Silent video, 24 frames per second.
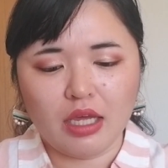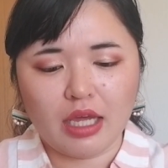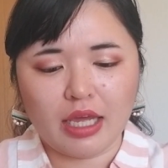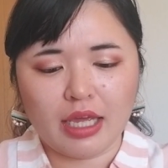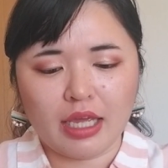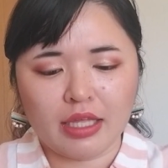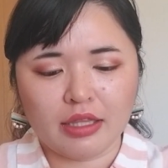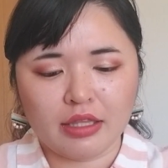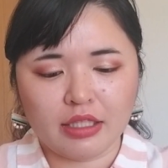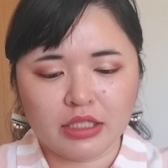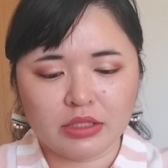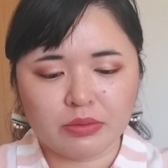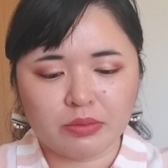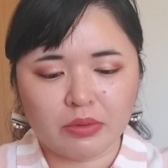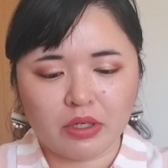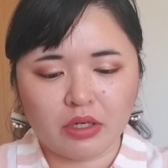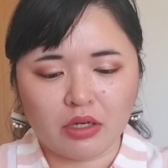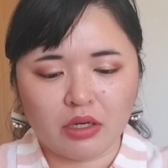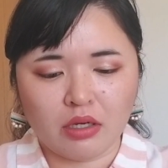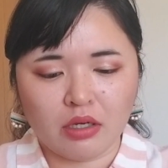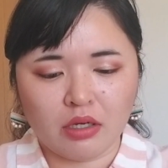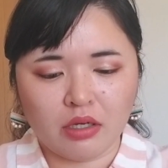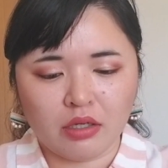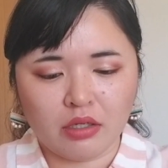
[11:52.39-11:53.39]
And these were
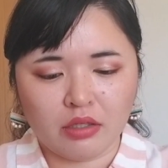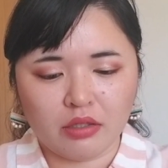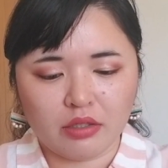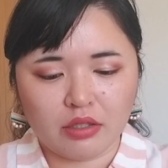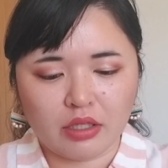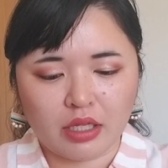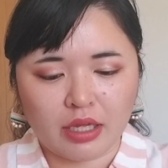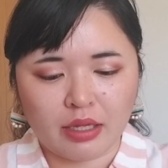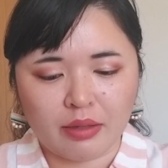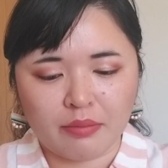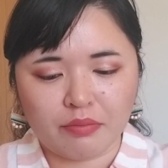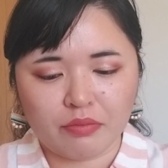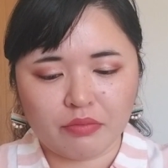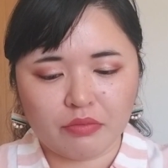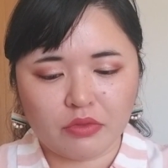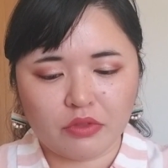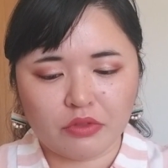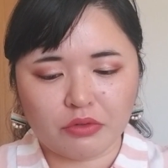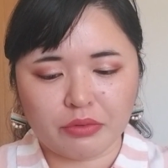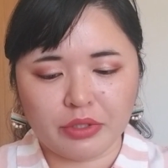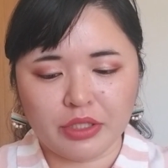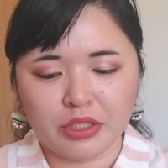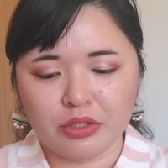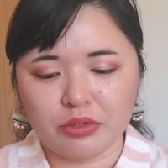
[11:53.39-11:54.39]
all
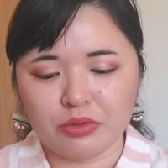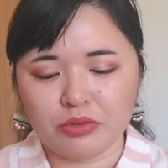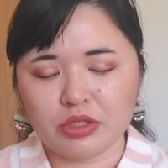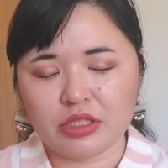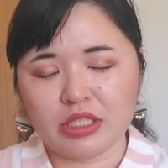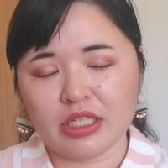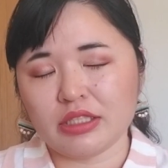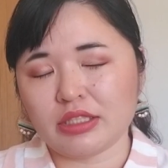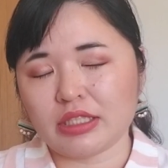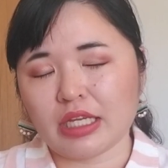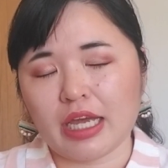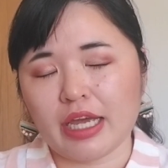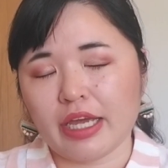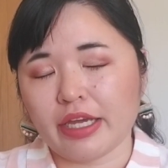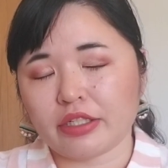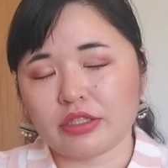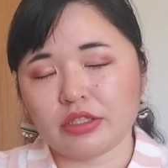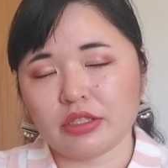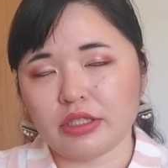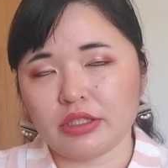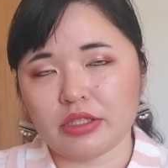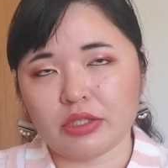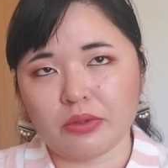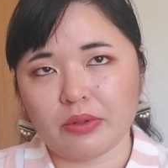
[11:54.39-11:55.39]
3 new shades that I
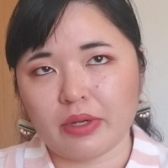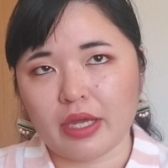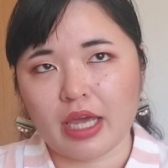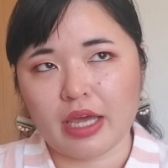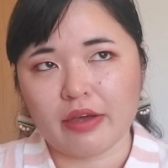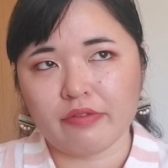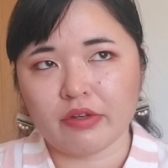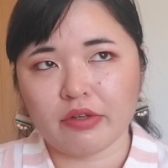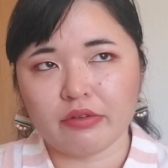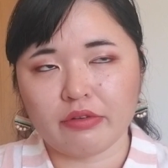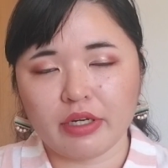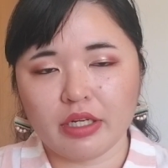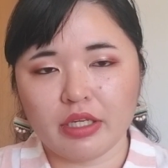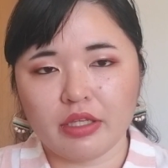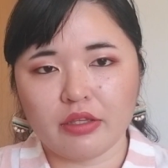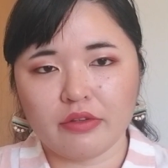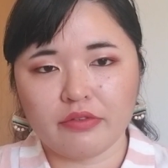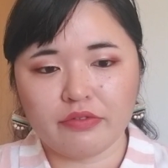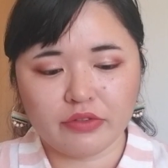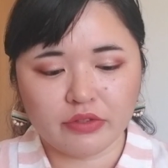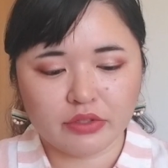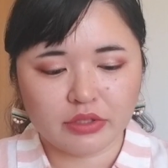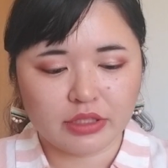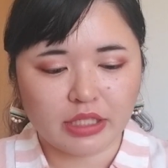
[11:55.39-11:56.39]
actually don't have already in the
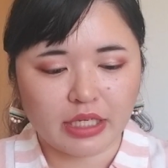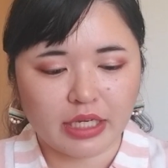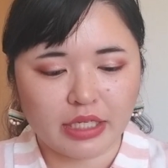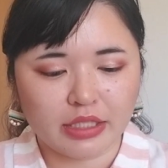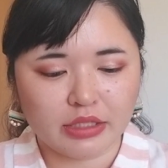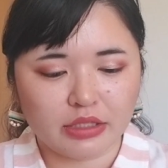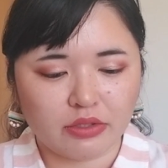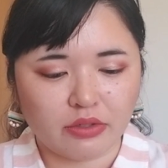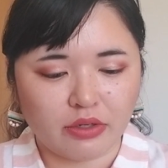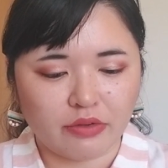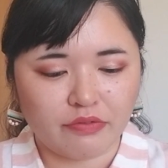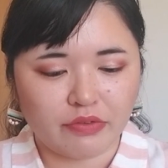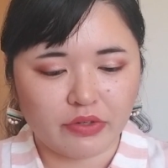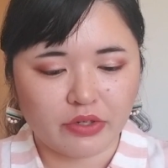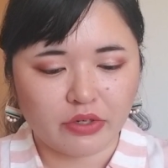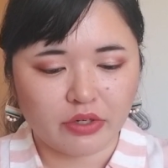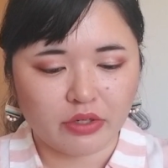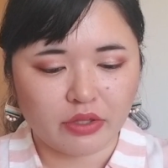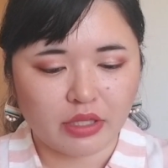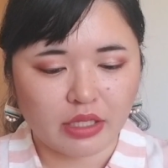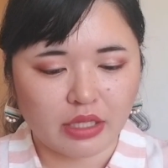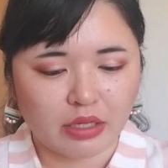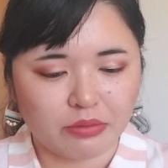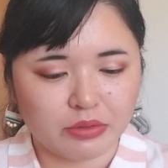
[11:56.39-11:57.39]
full size, so I
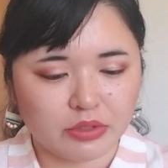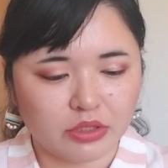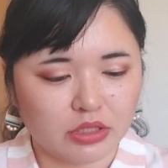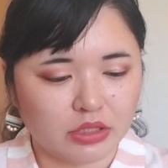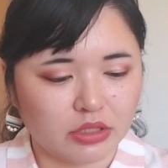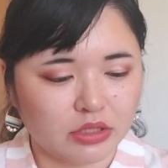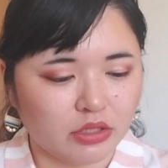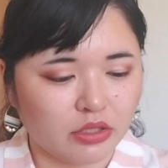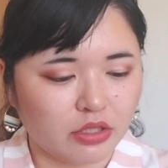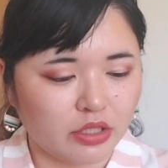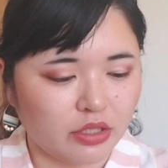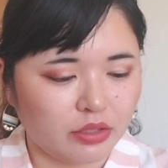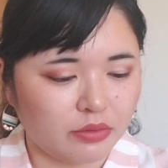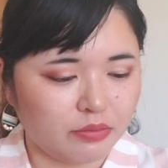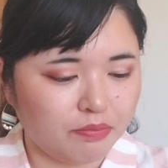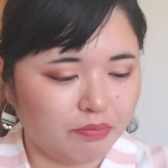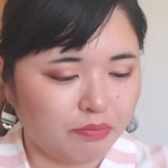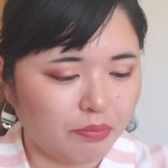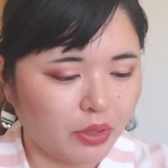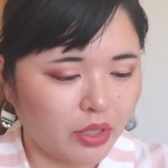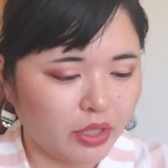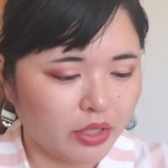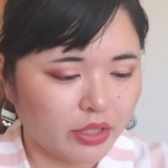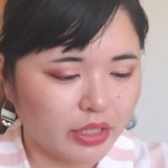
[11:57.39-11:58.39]
figured that was just a good
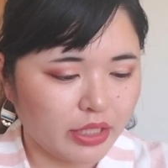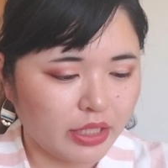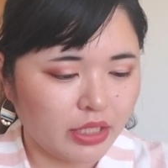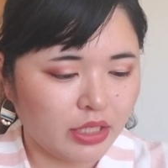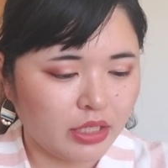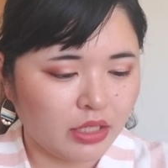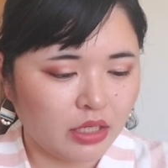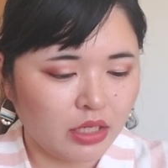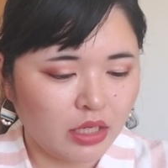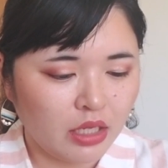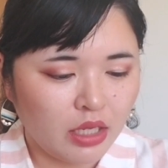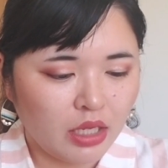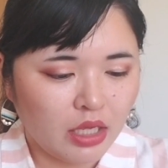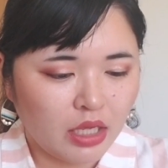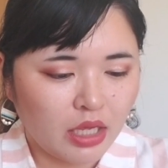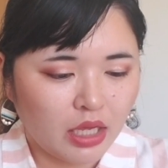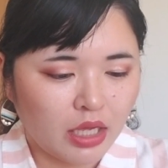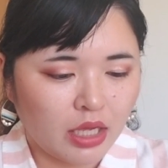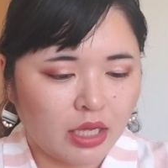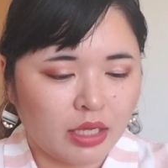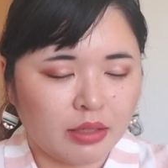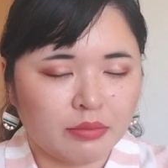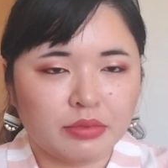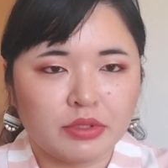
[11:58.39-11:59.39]
bargain.
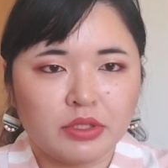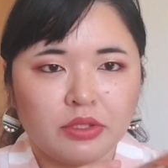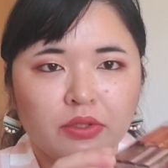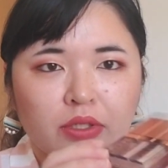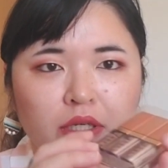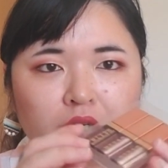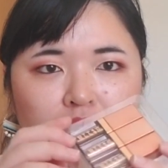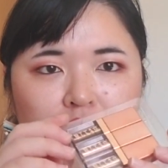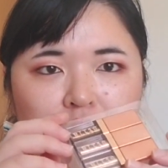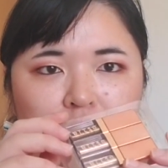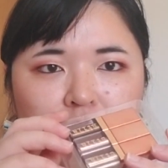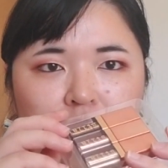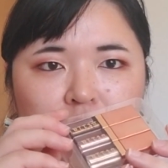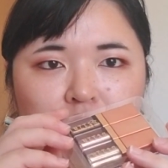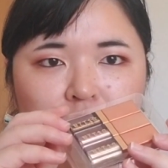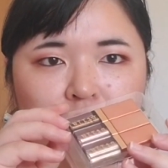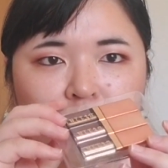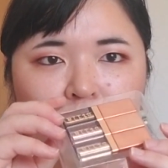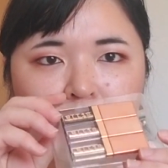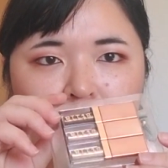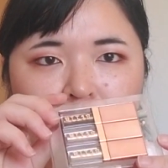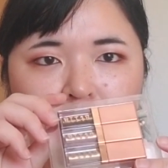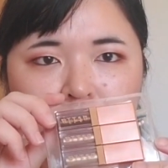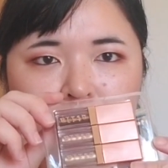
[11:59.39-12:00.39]
So you get these
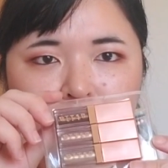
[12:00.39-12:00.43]
3 little